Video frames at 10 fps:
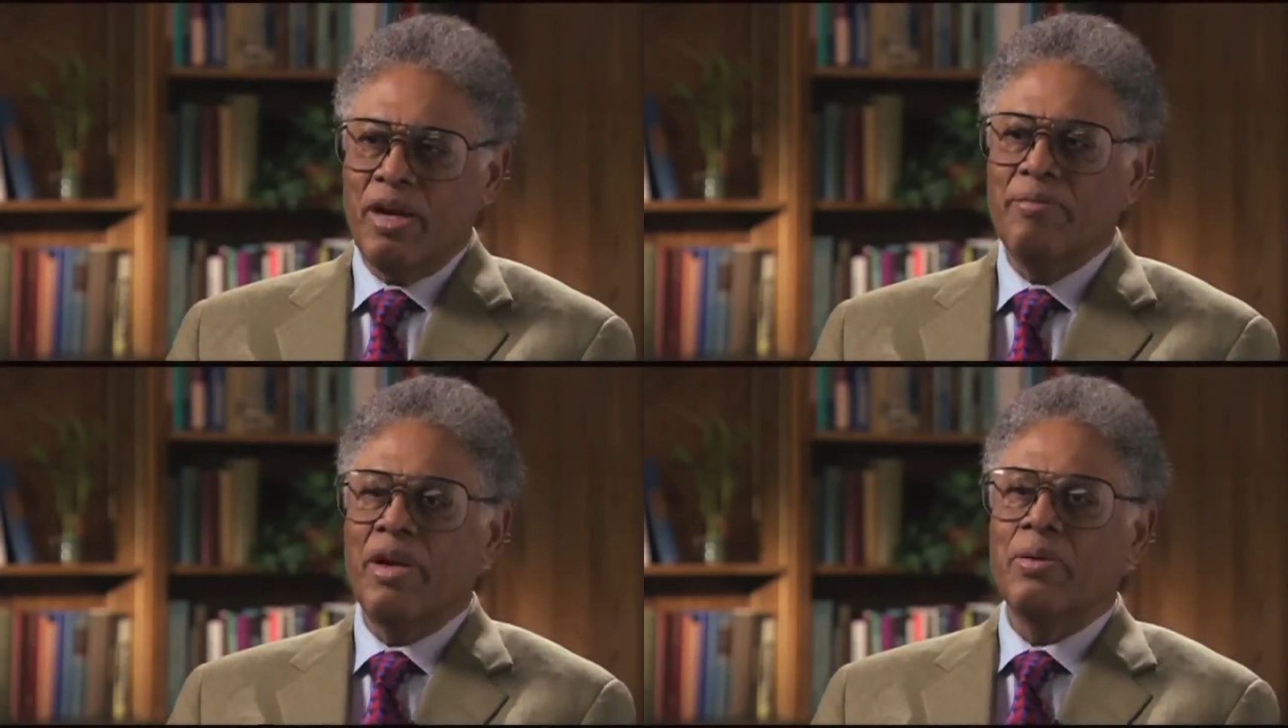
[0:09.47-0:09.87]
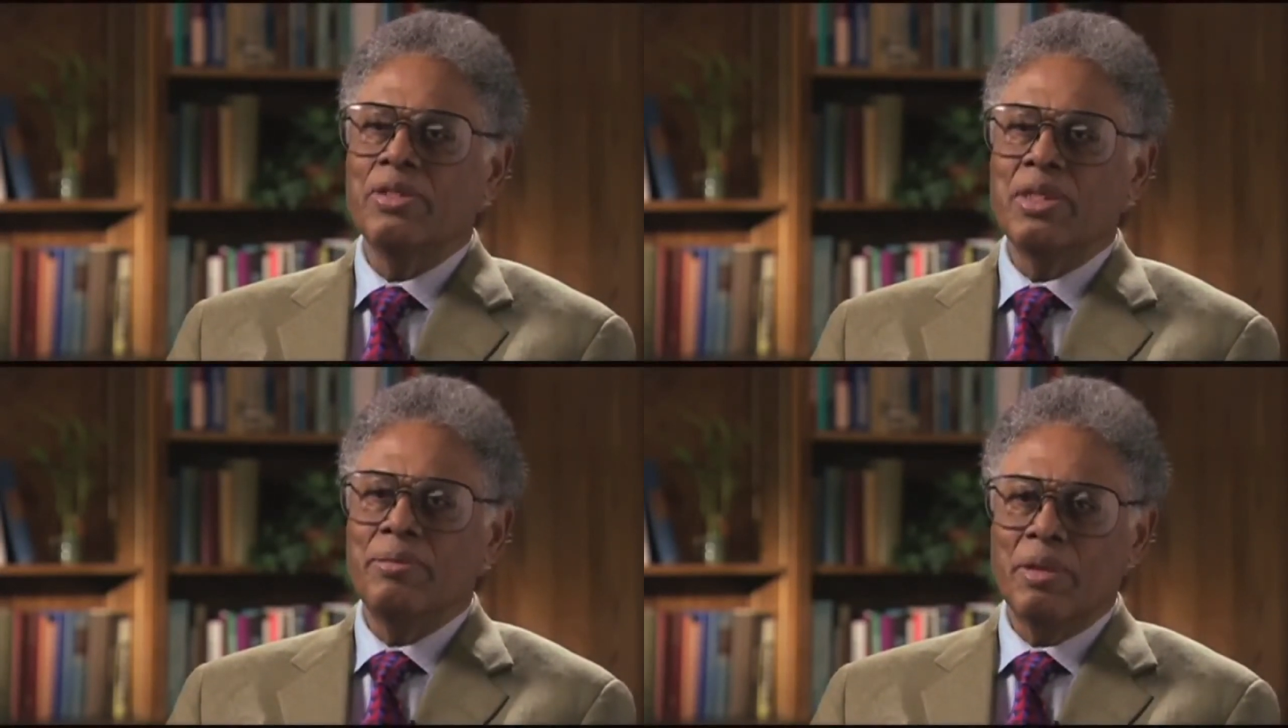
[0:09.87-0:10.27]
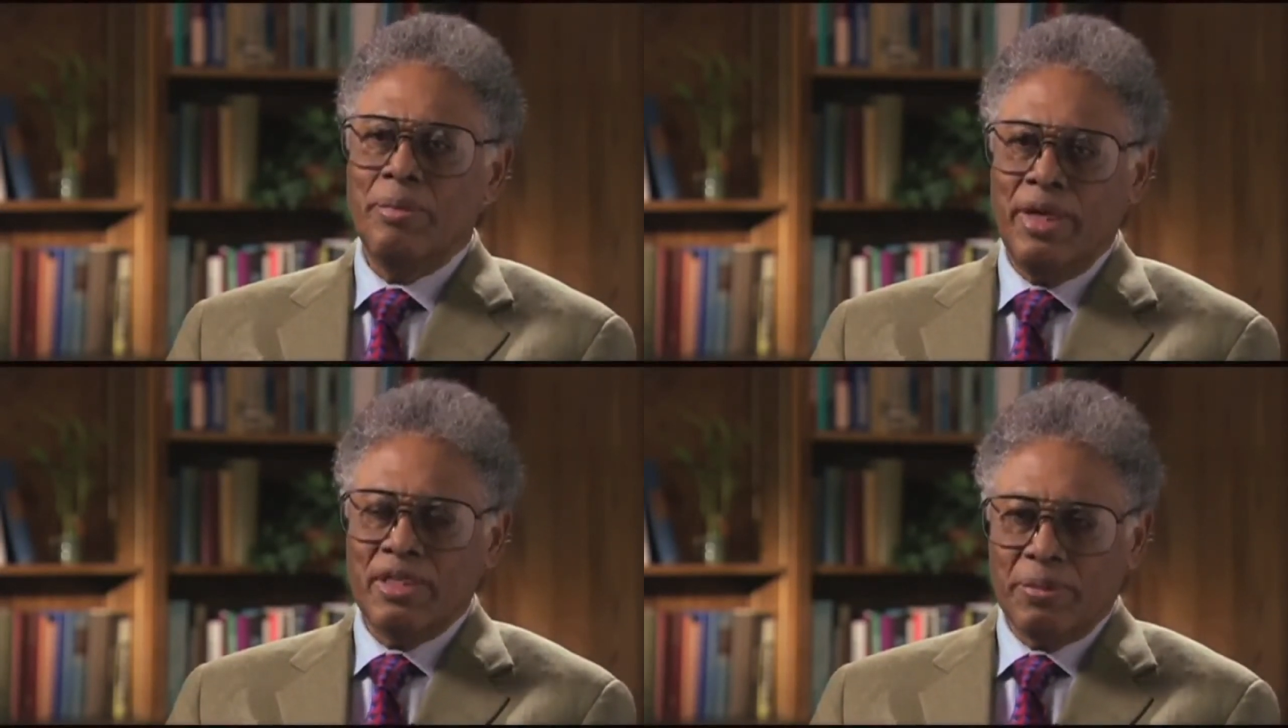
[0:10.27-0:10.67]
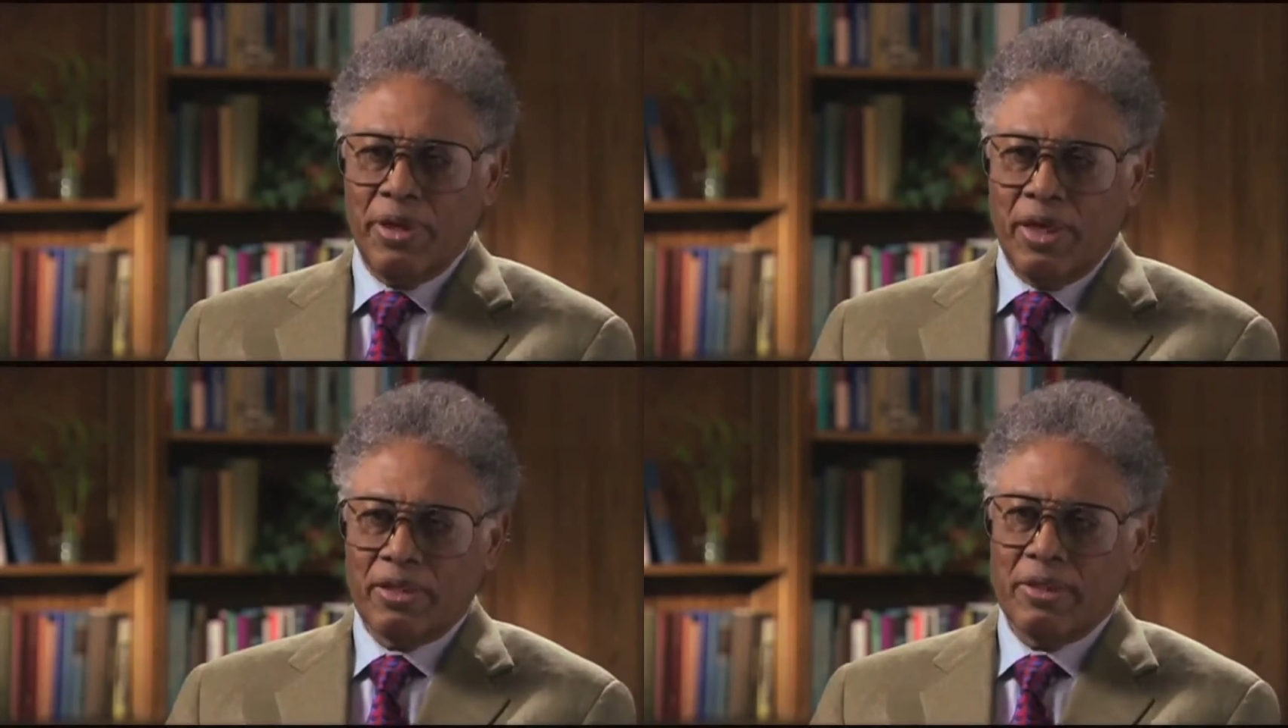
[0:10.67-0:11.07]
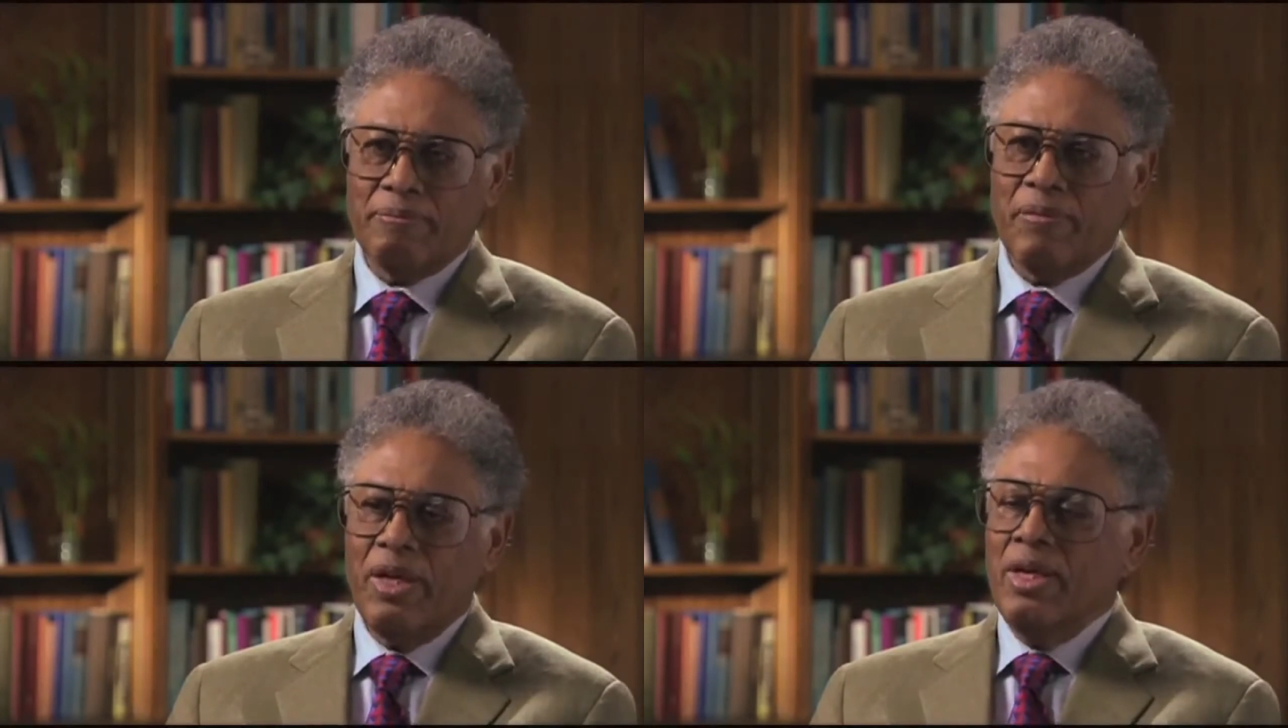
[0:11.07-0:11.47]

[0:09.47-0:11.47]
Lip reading: government ownership of the means of production.